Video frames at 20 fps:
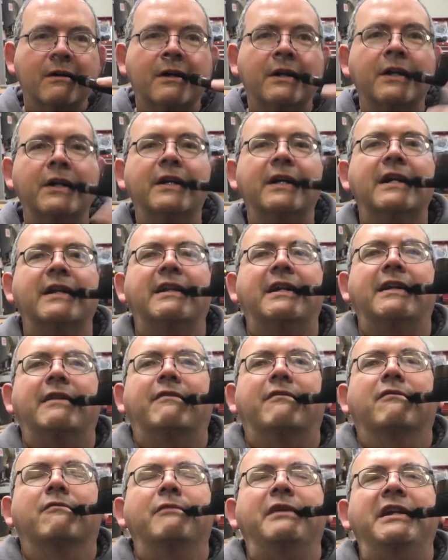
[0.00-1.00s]
You got that
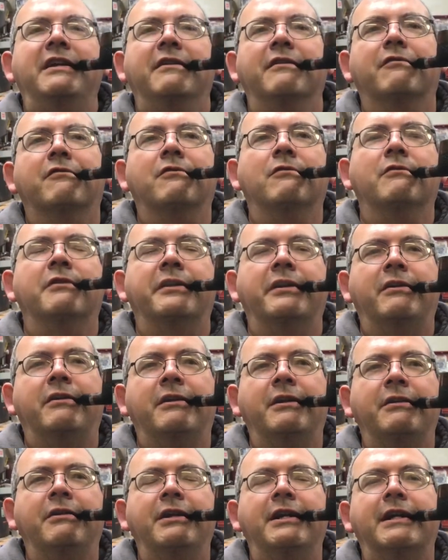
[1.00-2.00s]
sweetness going
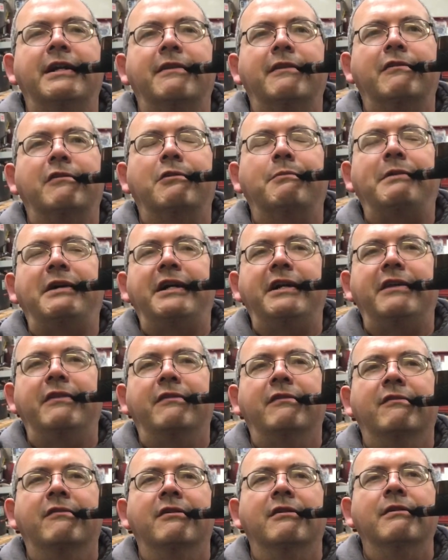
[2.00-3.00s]
on, you got the
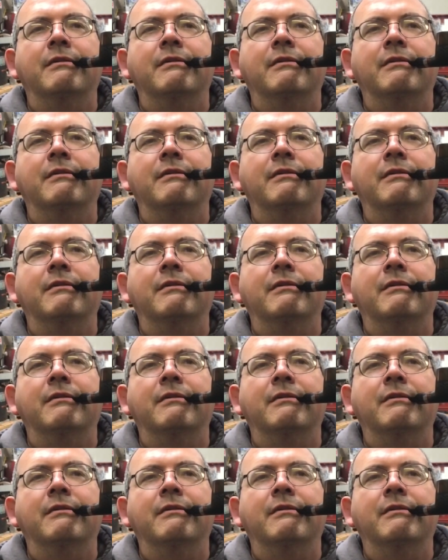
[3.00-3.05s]
spice.